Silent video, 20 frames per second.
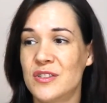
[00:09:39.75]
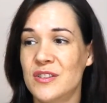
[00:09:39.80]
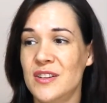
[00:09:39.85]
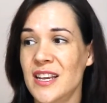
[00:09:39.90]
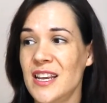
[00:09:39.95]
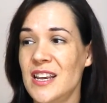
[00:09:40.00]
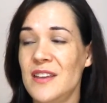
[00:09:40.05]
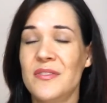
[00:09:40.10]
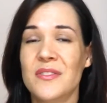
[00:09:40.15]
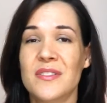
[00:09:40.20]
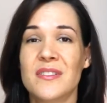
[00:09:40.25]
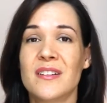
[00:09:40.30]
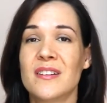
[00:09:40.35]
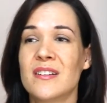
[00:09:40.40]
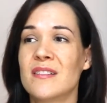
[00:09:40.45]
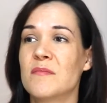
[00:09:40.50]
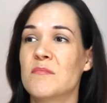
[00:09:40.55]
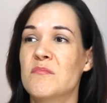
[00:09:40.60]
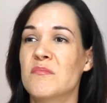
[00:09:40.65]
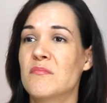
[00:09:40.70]

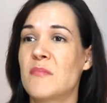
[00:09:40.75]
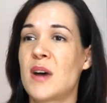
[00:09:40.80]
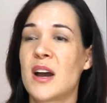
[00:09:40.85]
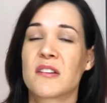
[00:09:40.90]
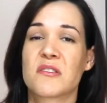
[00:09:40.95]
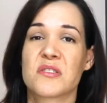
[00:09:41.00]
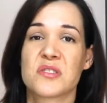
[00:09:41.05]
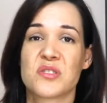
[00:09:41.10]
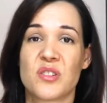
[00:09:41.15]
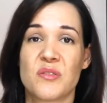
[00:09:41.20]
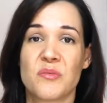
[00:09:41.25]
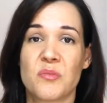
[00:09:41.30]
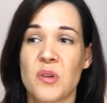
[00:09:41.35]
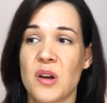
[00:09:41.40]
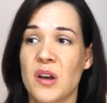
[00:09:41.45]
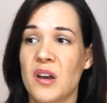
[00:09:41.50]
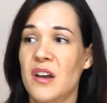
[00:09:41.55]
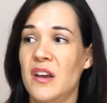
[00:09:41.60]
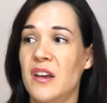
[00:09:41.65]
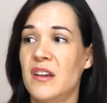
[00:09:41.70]
even Microsoft
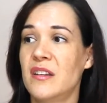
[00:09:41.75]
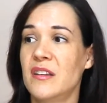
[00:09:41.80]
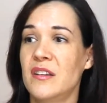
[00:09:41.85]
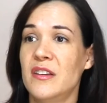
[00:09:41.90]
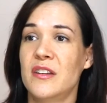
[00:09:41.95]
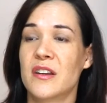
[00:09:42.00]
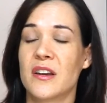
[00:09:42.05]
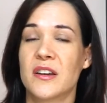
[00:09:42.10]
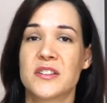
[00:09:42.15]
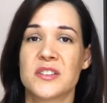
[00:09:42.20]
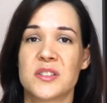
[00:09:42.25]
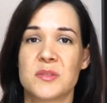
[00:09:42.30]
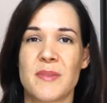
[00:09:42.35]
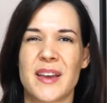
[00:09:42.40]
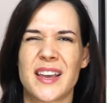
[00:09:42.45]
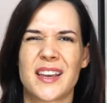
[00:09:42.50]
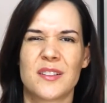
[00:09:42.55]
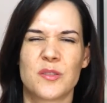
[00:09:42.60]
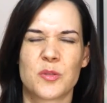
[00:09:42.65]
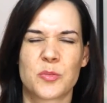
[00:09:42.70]
Word, just
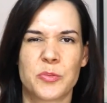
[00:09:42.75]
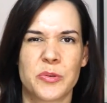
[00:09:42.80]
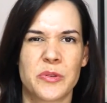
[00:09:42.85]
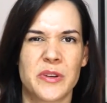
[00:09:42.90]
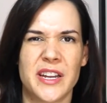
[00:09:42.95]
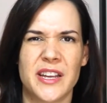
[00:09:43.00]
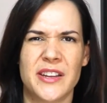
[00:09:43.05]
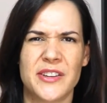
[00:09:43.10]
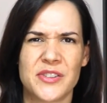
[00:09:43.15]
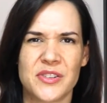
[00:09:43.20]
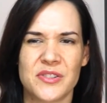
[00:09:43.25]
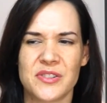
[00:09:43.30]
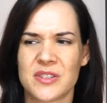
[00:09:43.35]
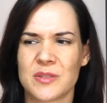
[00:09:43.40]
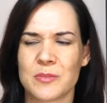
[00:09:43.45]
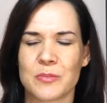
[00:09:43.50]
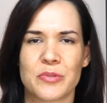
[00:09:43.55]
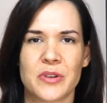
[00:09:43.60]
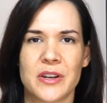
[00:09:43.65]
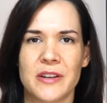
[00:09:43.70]
make it look pretty, choose
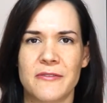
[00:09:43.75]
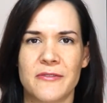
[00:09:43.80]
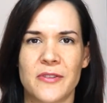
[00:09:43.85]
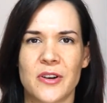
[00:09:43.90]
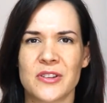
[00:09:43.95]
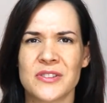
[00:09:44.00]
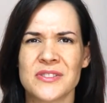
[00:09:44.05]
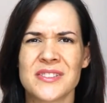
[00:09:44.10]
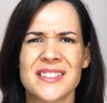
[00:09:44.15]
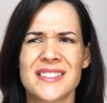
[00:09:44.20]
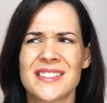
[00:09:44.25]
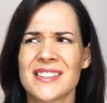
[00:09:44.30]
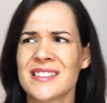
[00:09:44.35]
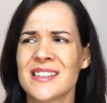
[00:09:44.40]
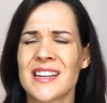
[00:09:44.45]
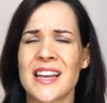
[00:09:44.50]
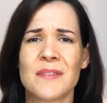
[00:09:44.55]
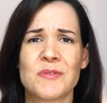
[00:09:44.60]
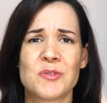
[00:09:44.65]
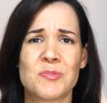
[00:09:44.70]
some pretty fonts. It
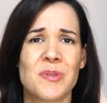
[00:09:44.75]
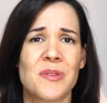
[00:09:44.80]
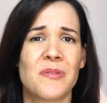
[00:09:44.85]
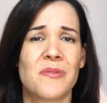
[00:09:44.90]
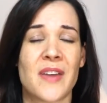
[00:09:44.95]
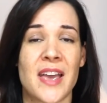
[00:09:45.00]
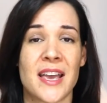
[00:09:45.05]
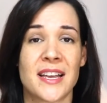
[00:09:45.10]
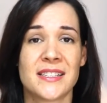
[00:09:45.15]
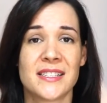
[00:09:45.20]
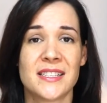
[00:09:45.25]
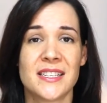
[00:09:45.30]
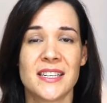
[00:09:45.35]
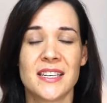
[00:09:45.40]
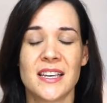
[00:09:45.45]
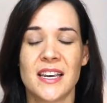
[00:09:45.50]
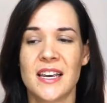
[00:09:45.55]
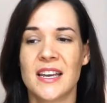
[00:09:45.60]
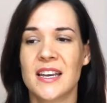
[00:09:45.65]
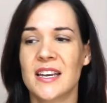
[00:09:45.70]
doesn't have to be fancy.
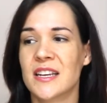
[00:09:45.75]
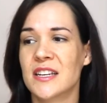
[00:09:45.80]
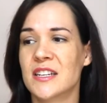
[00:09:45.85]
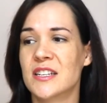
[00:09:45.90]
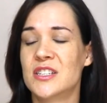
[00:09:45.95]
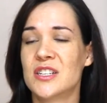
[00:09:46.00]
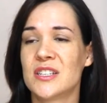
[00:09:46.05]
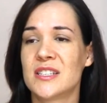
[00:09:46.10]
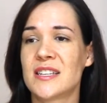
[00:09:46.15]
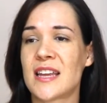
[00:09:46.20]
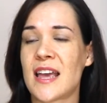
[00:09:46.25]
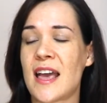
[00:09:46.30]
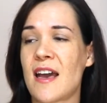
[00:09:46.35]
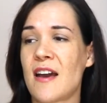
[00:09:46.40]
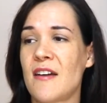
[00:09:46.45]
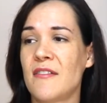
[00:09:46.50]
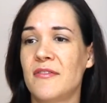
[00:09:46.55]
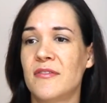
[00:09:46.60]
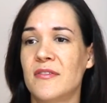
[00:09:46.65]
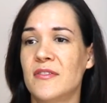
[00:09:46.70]
Just
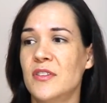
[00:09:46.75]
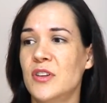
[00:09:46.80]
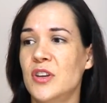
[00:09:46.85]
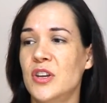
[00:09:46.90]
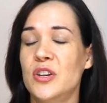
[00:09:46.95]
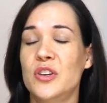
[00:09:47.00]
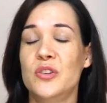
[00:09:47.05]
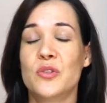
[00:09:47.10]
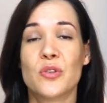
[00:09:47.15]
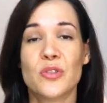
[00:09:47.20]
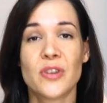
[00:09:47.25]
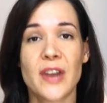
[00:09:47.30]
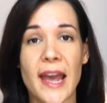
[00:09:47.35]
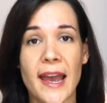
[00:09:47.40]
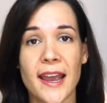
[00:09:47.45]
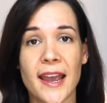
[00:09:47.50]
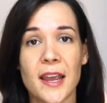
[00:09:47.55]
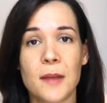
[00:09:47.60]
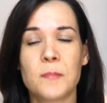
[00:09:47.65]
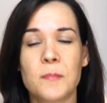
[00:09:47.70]
have your
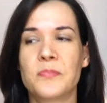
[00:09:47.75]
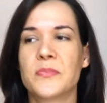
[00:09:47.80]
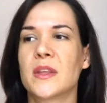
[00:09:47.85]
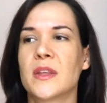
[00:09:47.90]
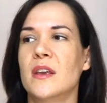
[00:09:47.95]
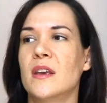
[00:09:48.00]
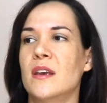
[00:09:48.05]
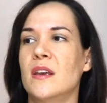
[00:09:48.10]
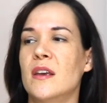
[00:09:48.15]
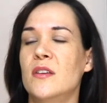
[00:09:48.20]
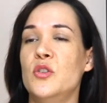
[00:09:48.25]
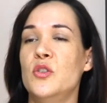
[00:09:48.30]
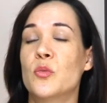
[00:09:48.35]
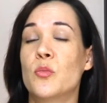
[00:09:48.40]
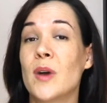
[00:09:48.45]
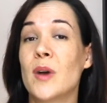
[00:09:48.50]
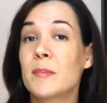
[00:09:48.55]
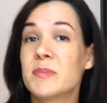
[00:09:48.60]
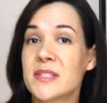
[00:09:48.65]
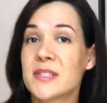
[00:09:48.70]
name, your
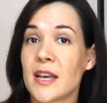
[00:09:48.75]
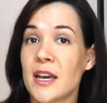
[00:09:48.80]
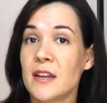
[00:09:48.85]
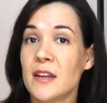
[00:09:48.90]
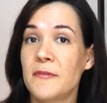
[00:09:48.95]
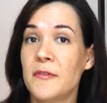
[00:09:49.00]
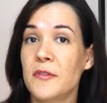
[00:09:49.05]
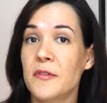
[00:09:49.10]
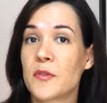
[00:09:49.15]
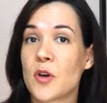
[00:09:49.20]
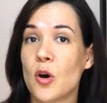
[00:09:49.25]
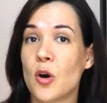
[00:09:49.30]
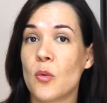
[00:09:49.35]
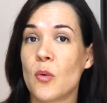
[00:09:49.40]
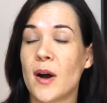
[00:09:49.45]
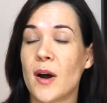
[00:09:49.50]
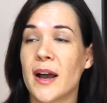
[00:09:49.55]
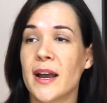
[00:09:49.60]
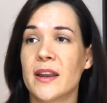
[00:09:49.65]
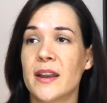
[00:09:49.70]
website if you've got
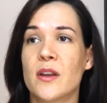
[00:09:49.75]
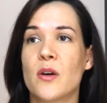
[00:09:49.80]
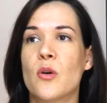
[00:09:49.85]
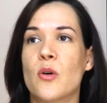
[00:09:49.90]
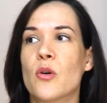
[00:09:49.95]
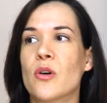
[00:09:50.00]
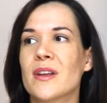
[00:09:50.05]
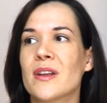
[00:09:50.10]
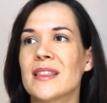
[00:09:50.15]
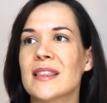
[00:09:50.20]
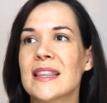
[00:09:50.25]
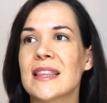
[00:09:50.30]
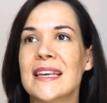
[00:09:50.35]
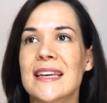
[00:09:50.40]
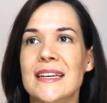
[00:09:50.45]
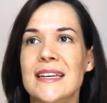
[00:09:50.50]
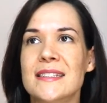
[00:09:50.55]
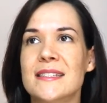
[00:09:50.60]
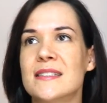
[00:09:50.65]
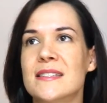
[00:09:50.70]
one, or at
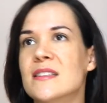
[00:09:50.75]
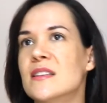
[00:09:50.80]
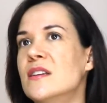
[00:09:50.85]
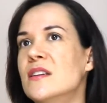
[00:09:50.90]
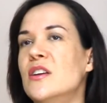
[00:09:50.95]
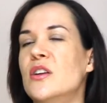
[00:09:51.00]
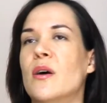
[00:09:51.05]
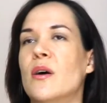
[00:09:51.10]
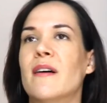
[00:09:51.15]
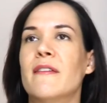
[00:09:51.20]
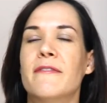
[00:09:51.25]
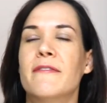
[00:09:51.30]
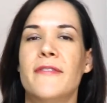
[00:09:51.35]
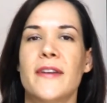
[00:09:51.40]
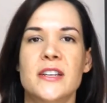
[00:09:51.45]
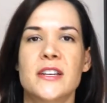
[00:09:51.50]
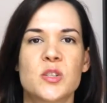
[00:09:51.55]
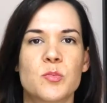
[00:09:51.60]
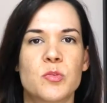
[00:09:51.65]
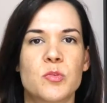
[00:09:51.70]
least, a
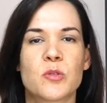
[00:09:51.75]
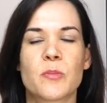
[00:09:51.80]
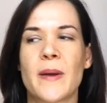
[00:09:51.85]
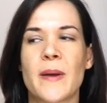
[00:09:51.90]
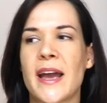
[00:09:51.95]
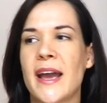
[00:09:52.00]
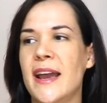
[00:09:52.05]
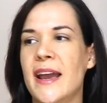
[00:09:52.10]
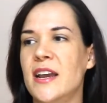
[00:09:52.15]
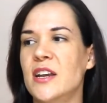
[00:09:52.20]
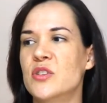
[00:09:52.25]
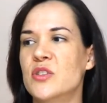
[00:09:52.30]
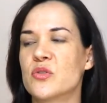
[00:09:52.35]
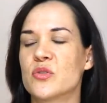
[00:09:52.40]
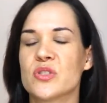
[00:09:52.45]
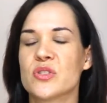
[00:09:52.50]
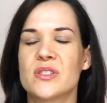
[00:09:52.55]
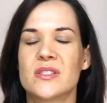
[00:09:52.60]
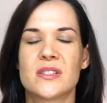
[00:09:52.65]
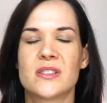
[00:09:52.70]
Facebook page
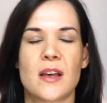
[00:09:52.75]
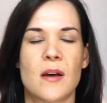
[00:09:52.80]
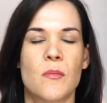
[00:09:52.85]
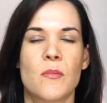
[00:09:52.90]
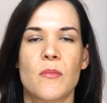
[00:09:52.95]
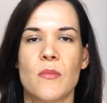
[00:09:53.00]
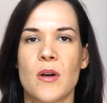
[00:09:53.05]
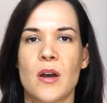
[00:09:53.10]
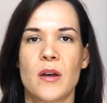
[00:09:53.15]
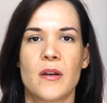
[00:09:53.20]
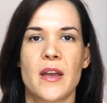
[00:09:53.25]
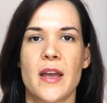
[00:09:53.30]
or somewhere